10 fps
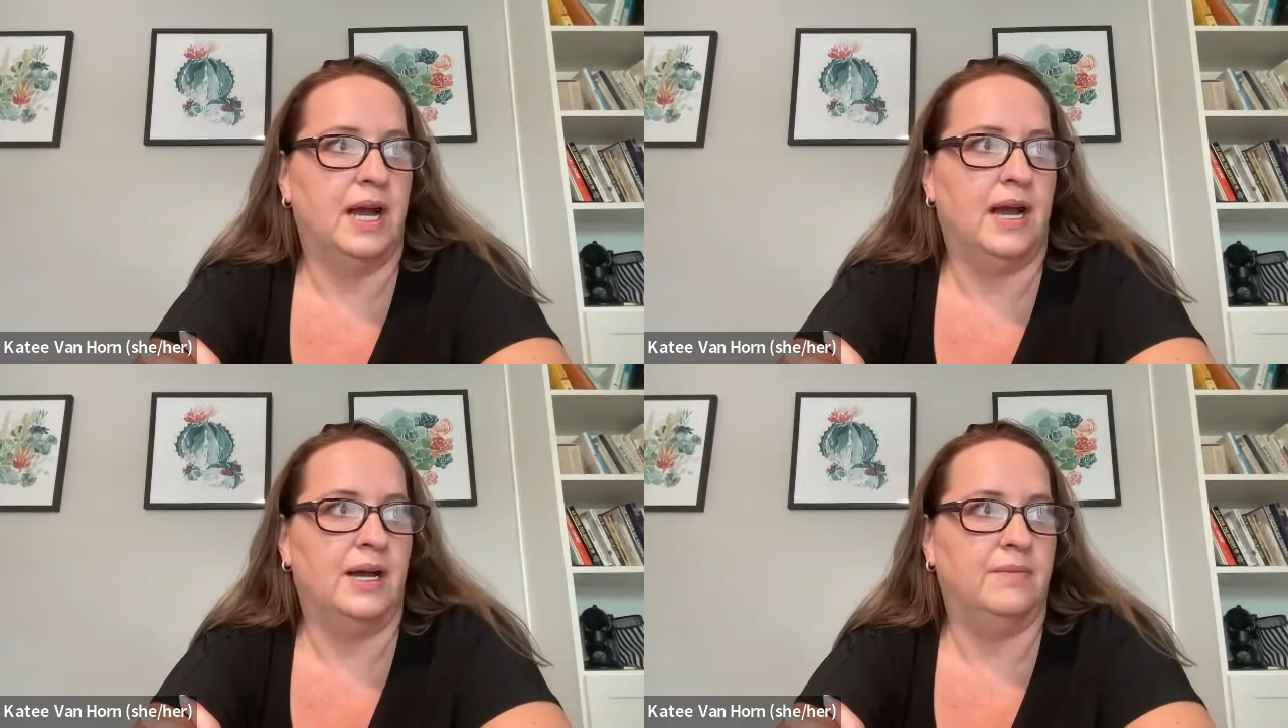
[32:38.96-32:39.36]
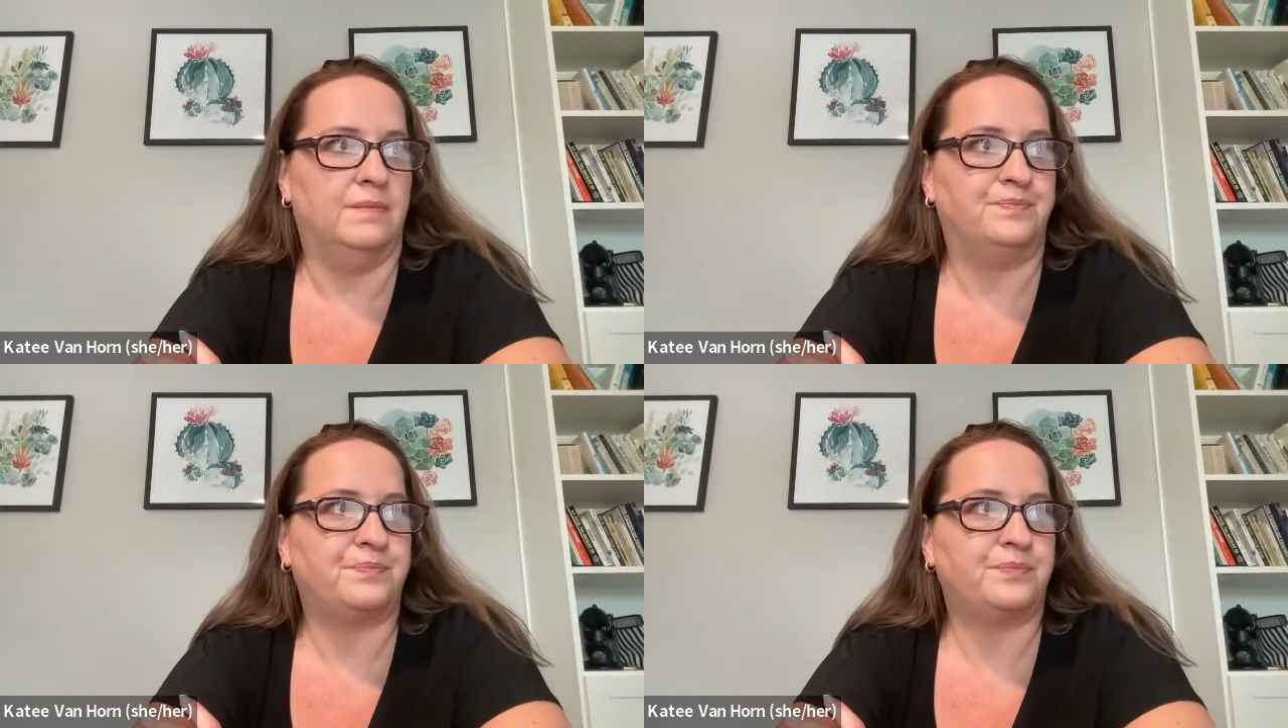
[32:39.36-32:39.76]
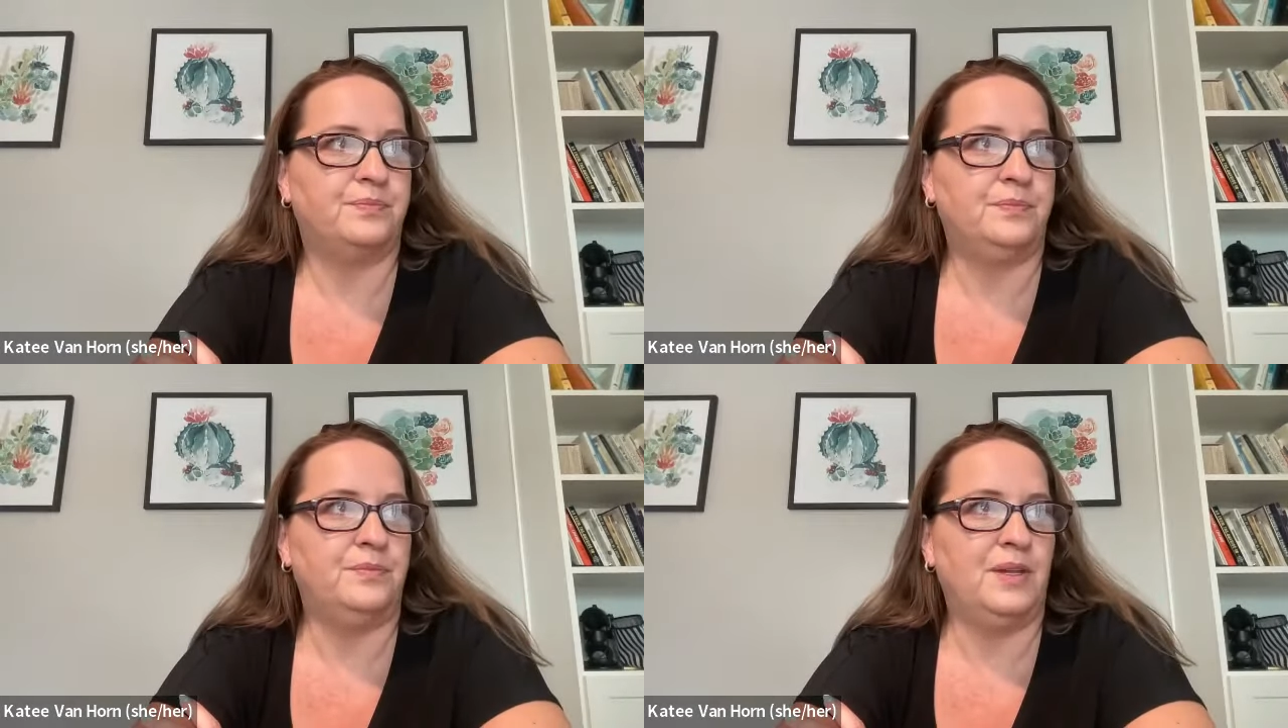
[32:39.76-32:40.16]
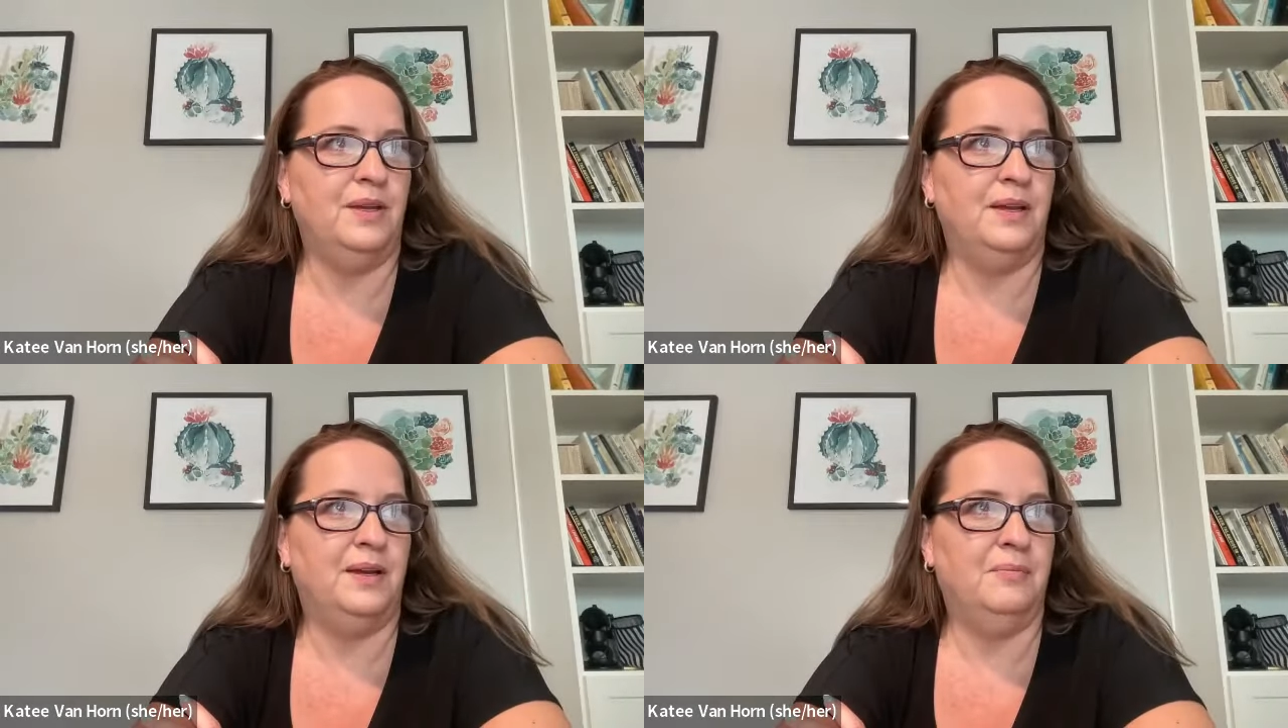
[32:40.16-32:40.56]
Um,
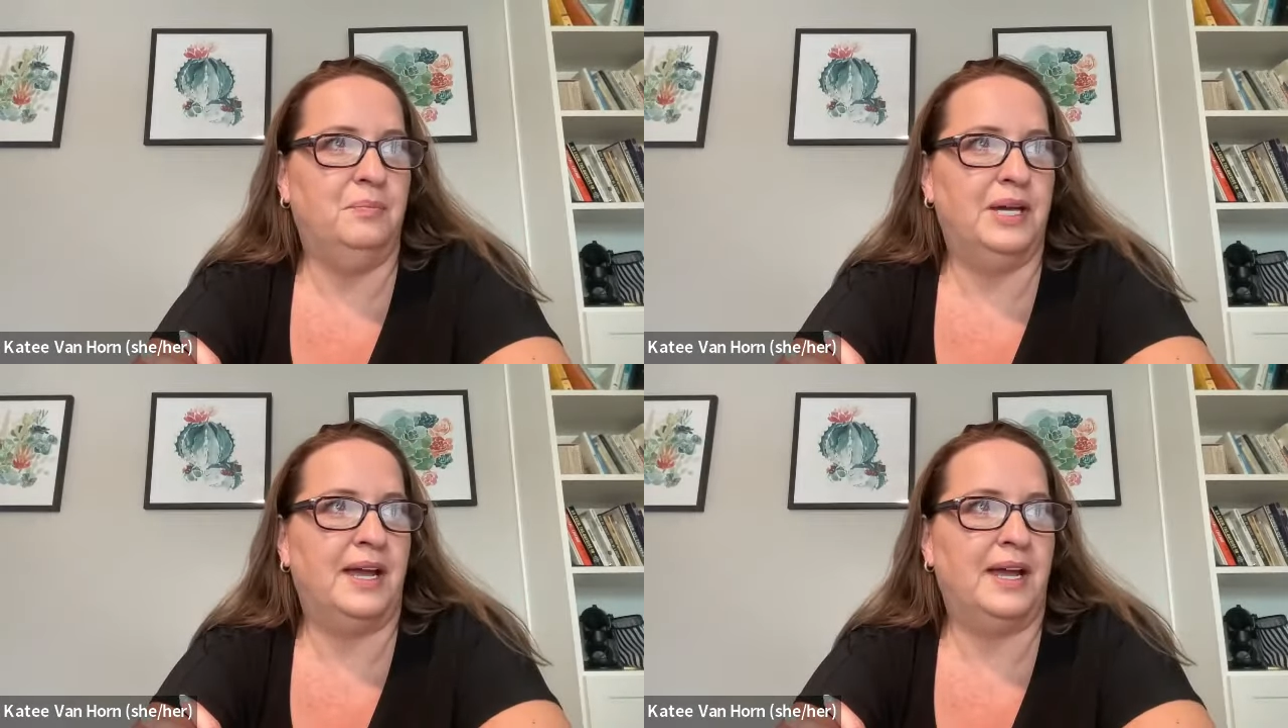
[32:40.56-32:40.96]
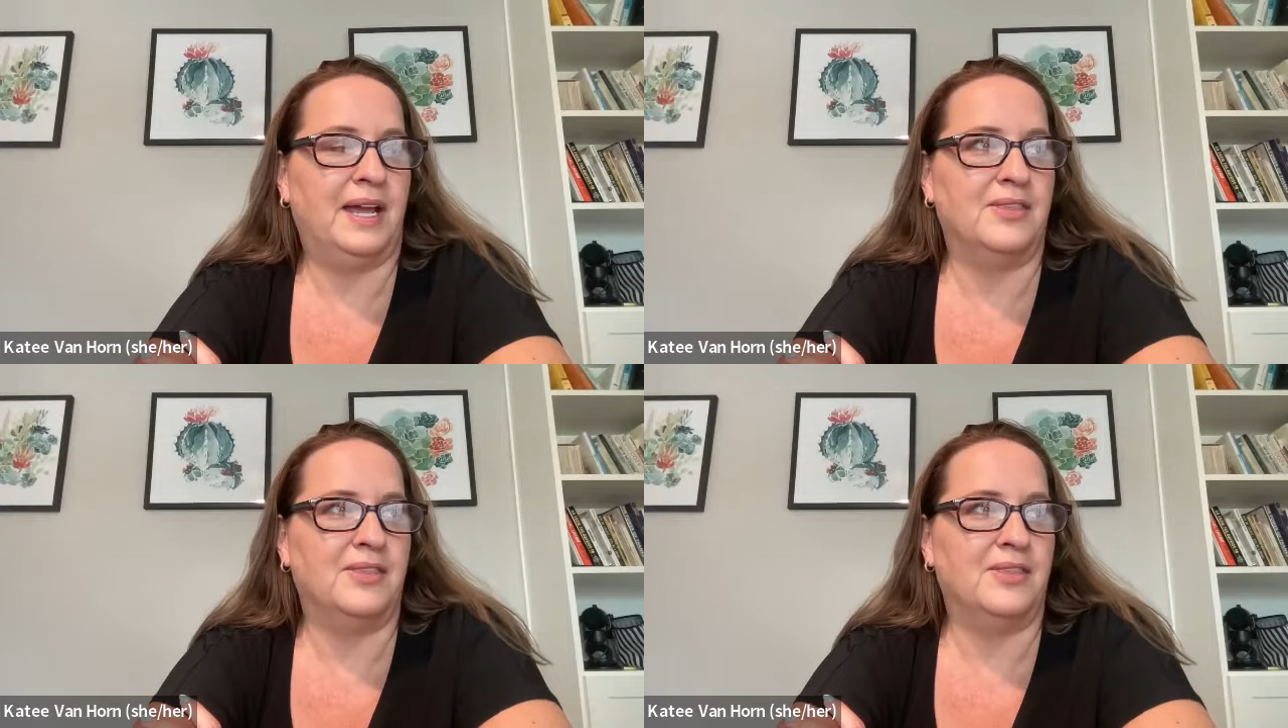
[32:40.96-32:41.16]
but I,